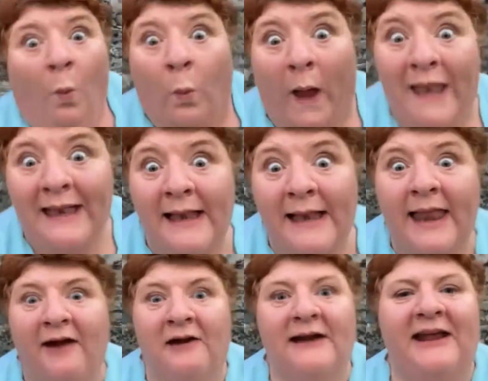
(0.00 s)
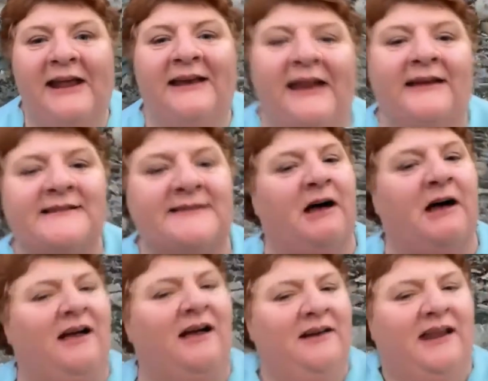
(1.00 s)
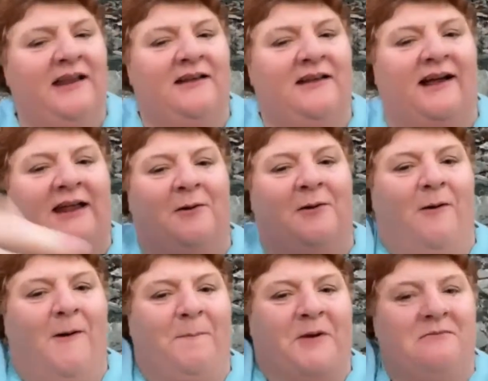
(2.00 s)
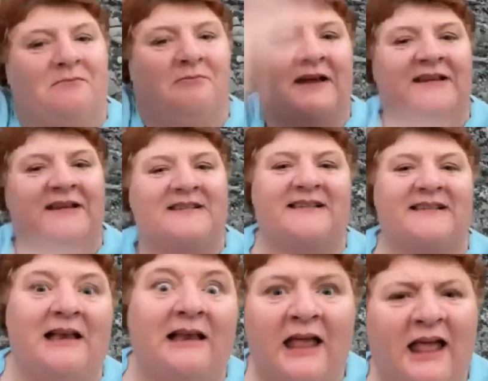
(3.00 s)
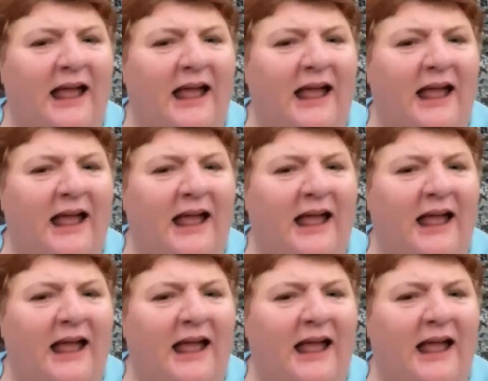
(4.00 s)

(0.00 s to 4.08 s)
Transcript: Well, early next morning, I opened my cell,